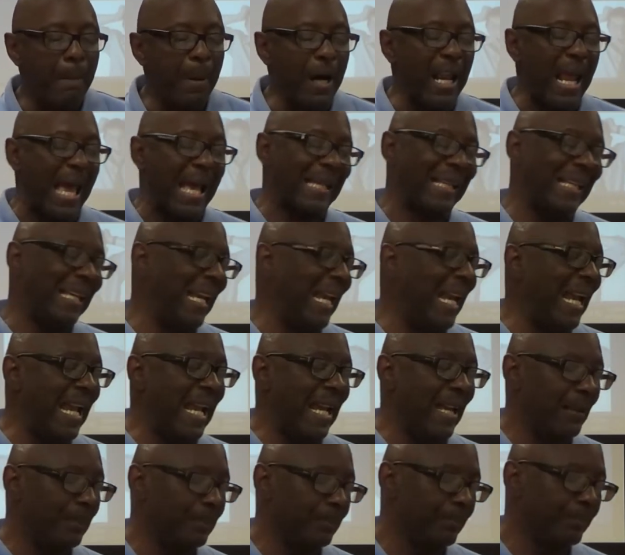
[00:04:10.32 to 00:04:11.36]
but I
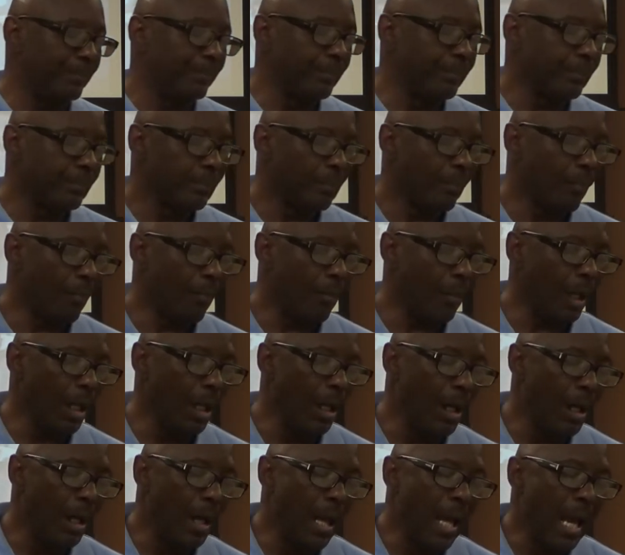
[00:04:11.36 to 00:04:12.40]
can't.
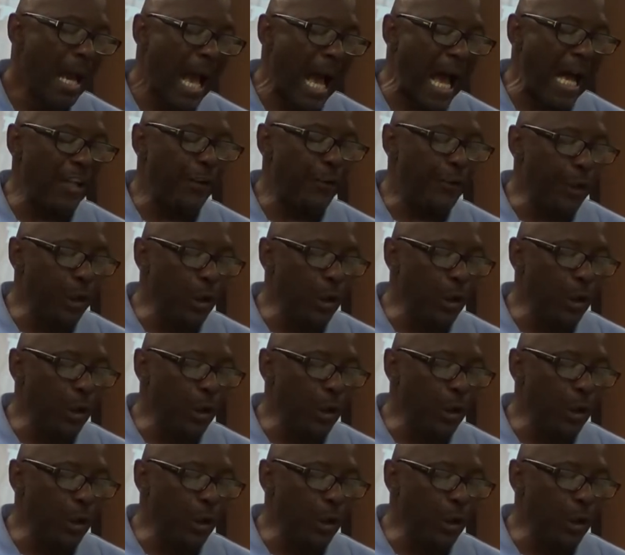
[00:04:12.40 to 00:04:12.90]
I